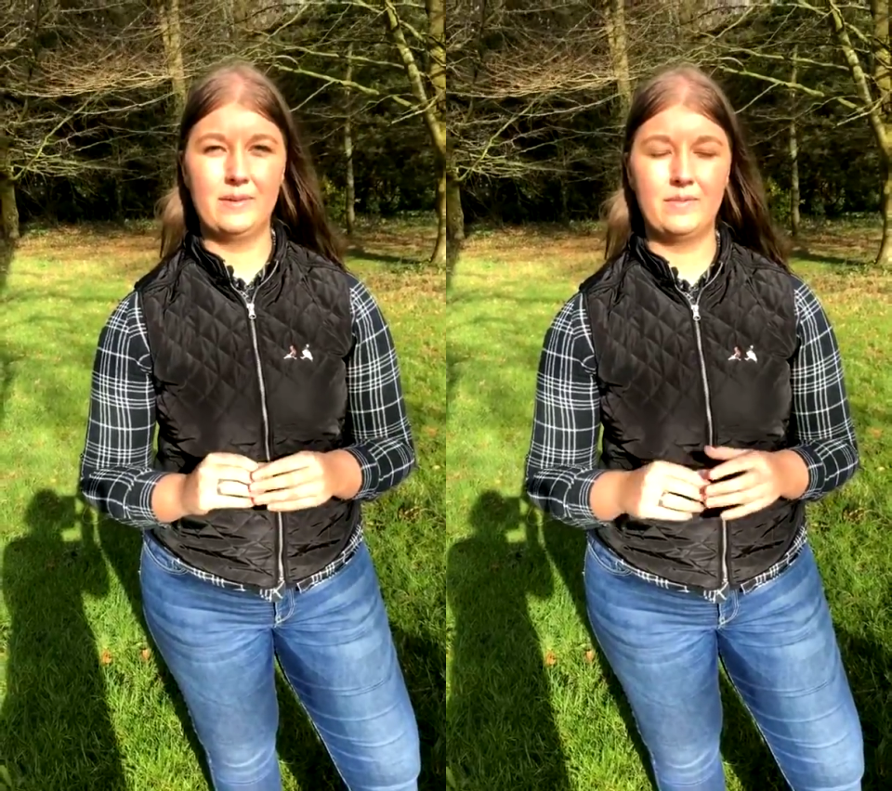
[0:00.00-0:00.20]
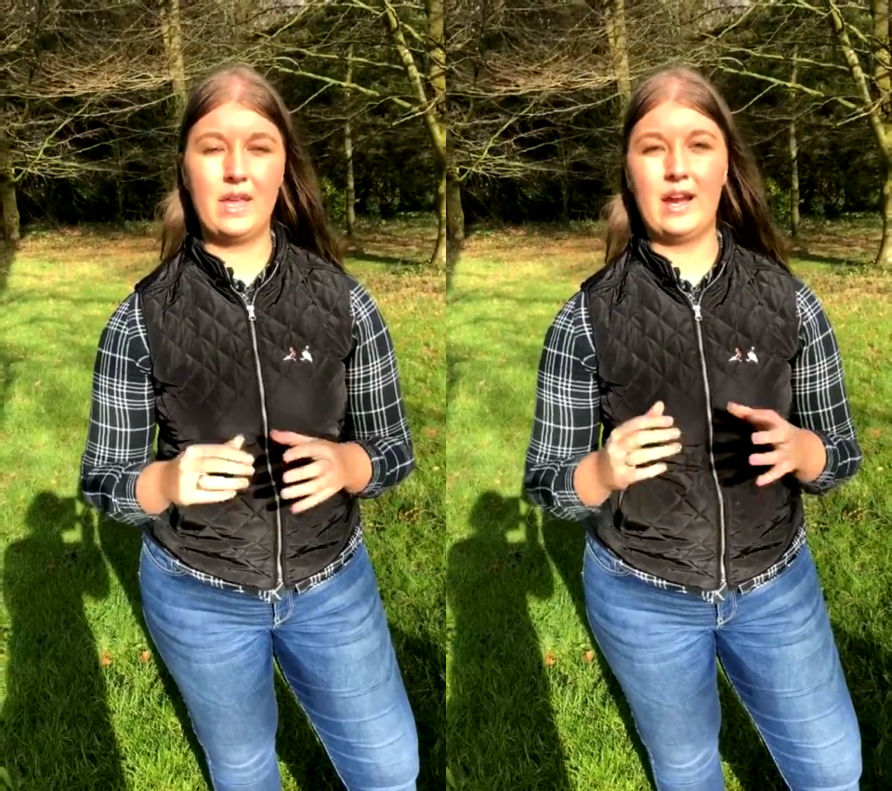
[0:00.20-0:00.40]

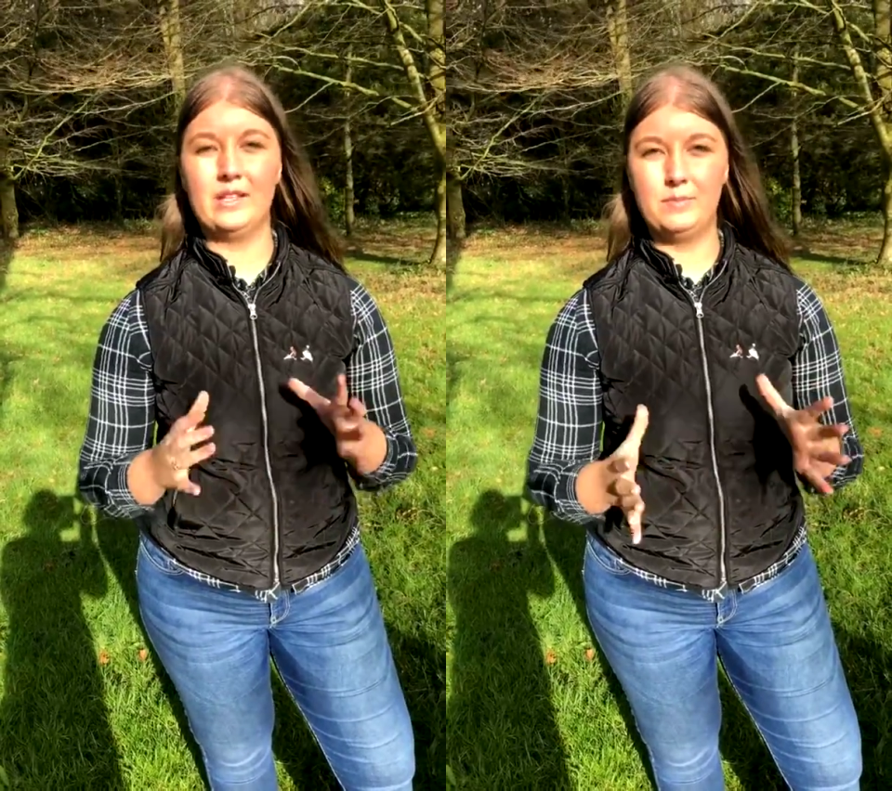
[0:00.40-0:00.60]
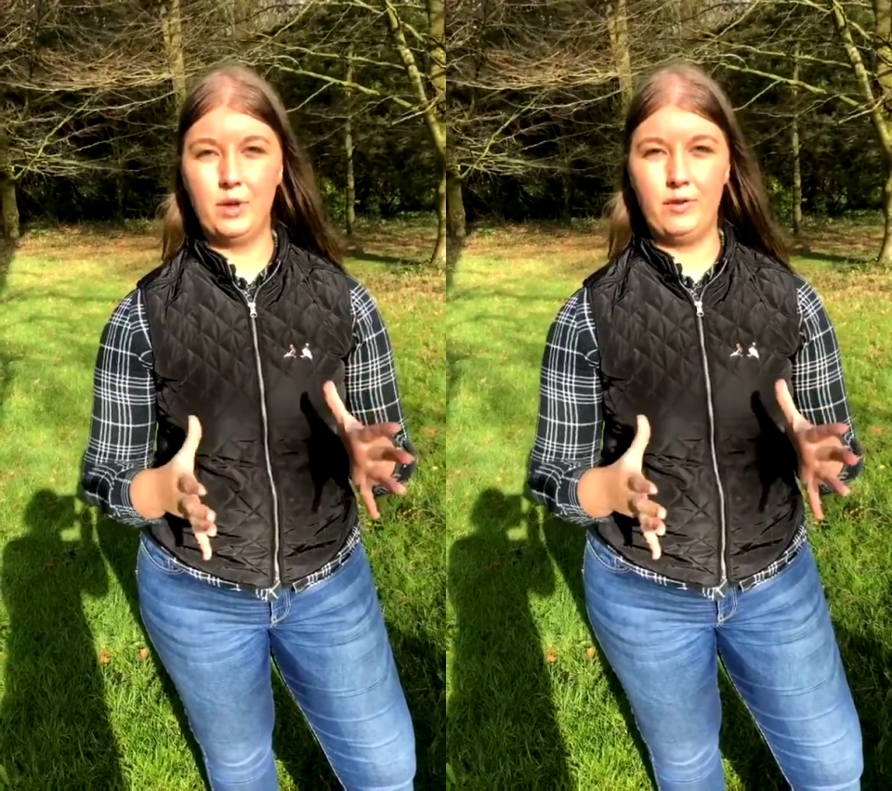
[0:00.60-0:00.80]
that
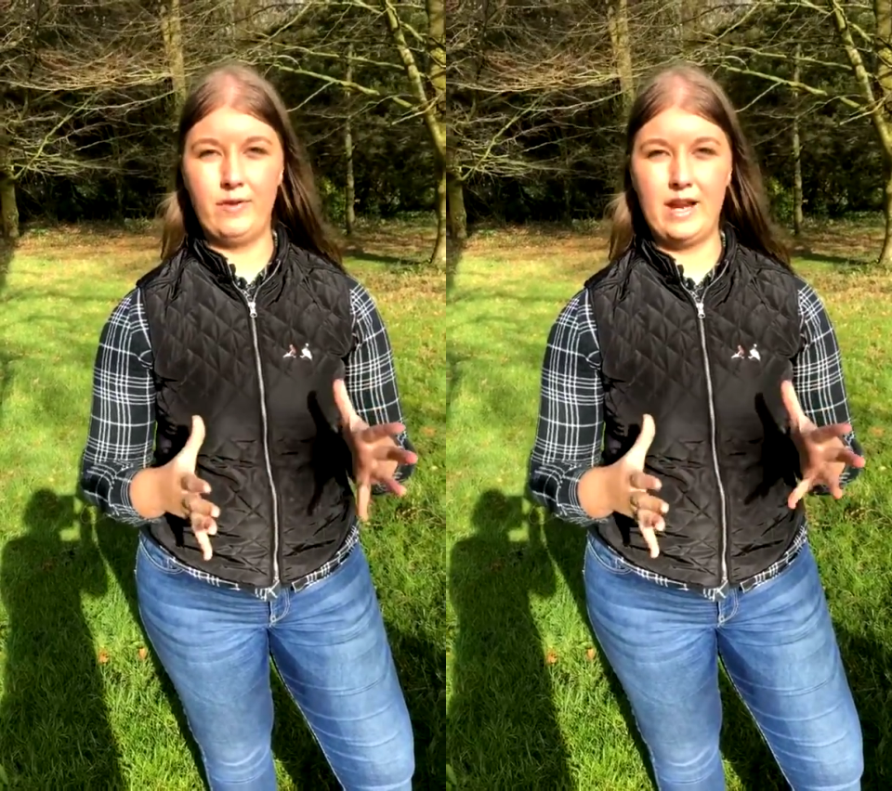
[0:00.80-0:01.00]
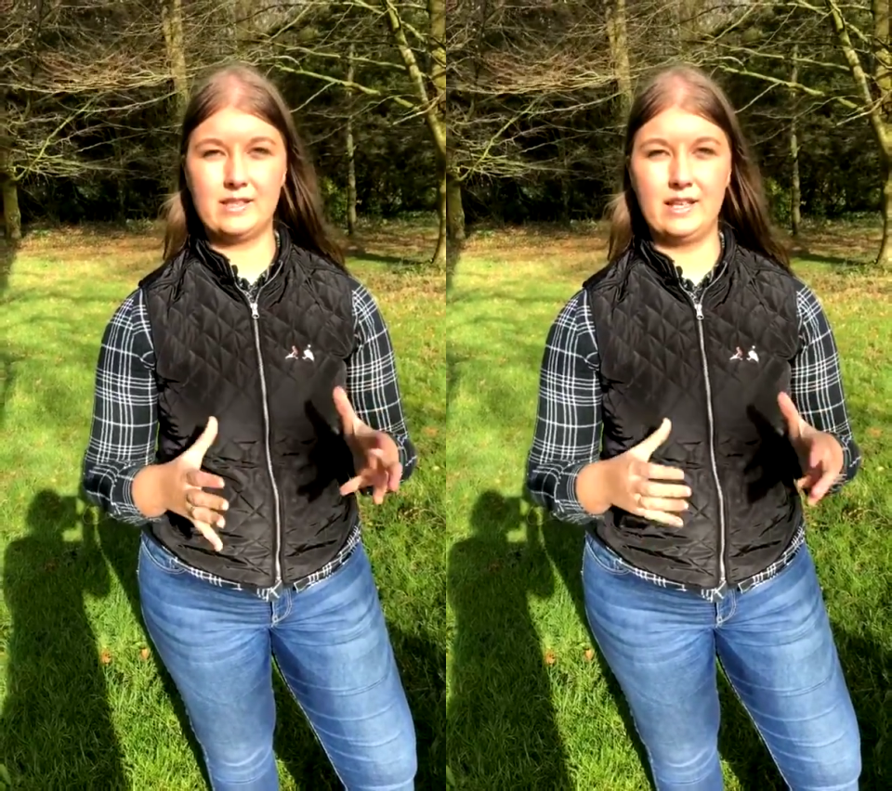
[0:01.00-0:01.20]
is
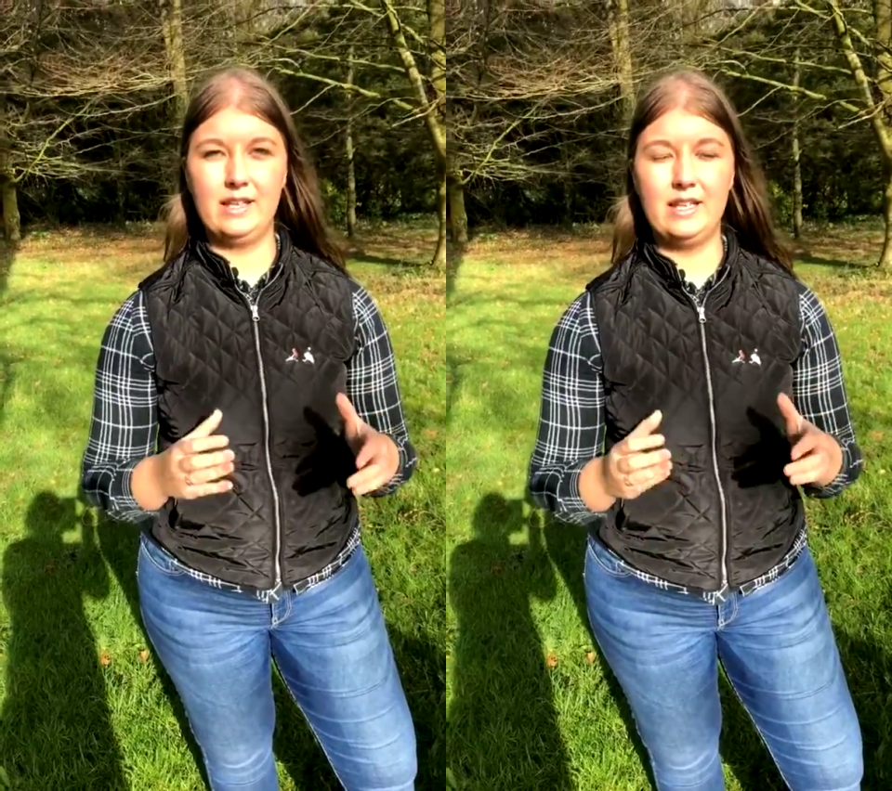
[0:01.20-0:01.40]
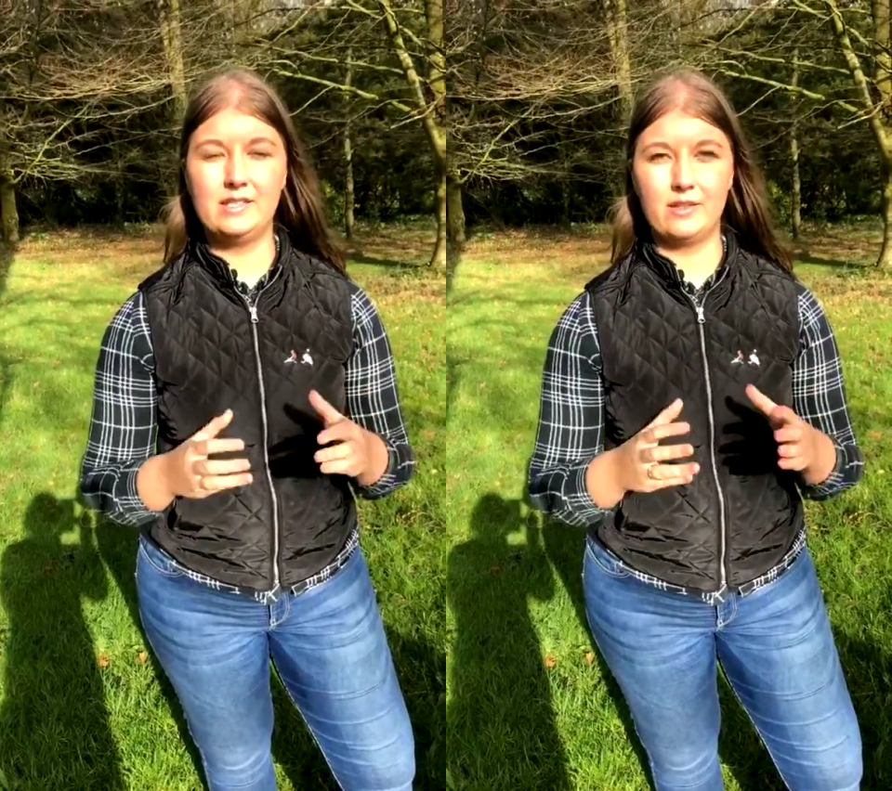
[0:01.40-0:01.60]
perfect, at
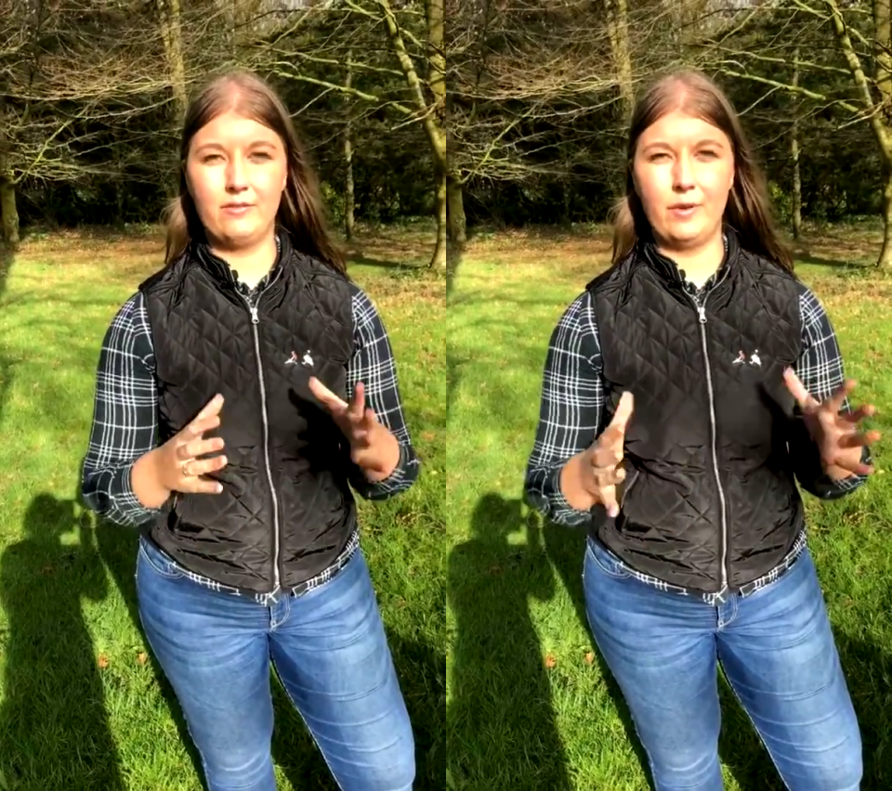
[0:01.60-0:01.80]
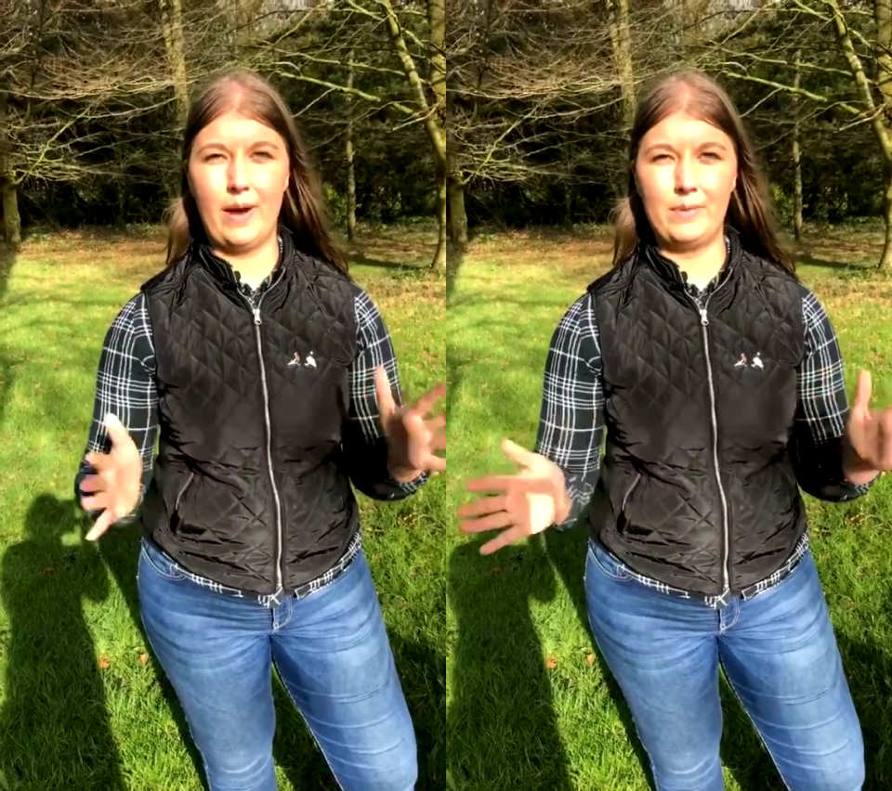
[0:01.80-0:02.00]
least a
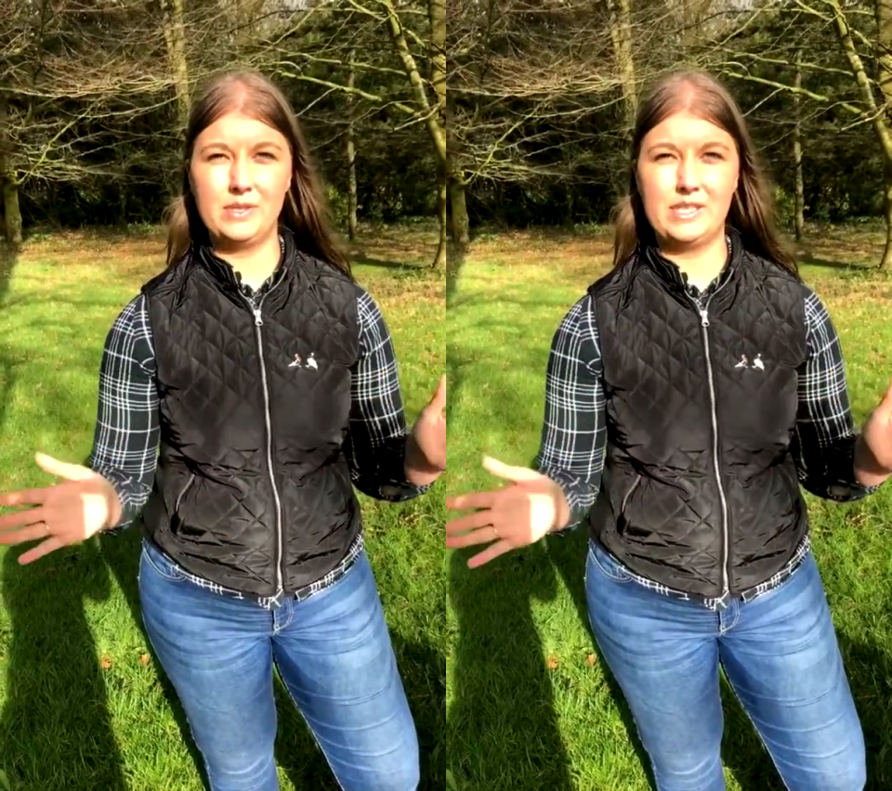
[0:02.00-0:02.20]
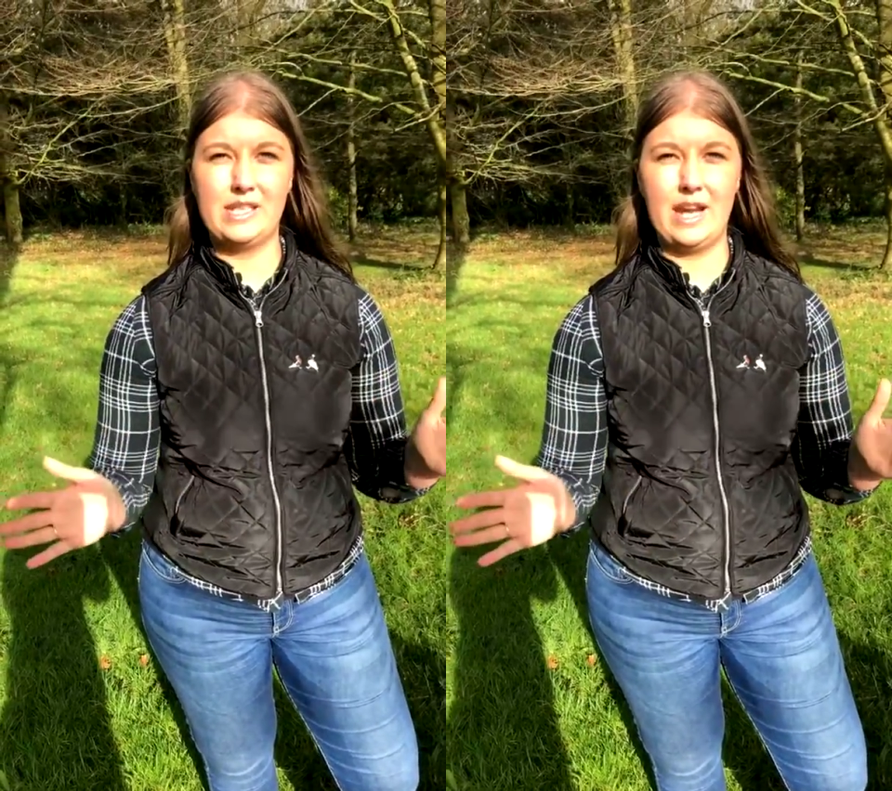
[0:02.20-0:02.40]
few hours
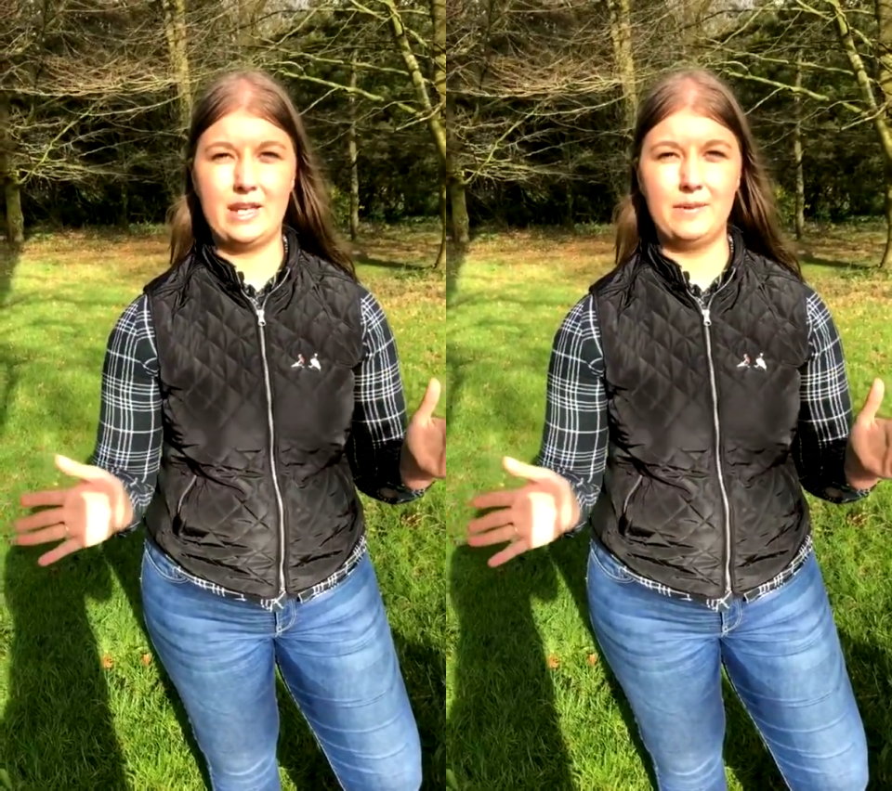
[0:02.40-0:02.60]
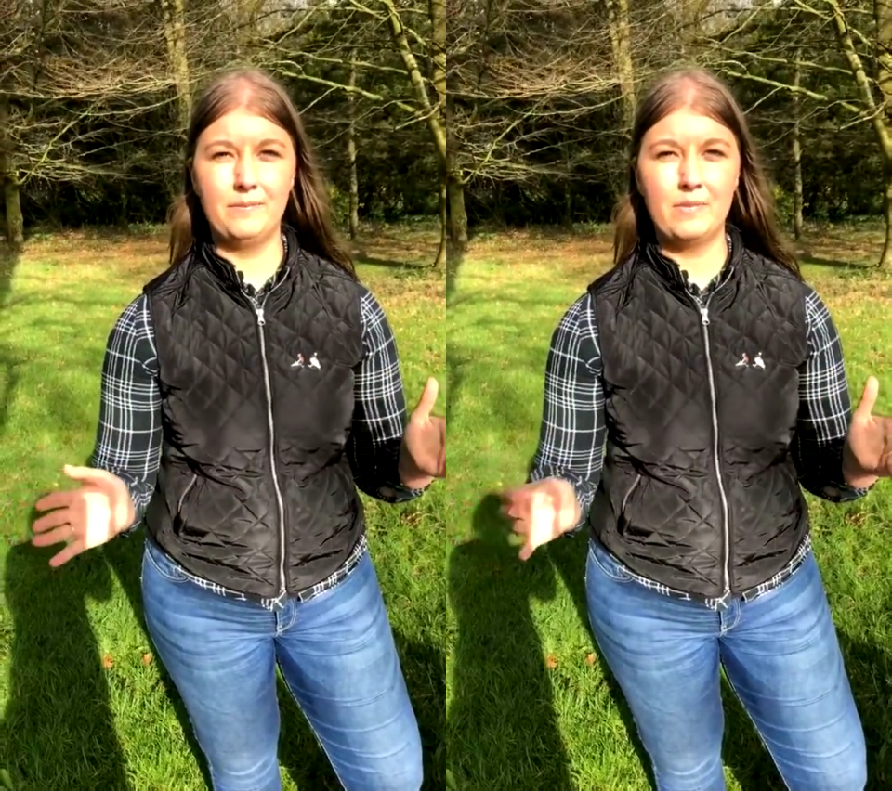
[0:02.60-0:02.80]
a day.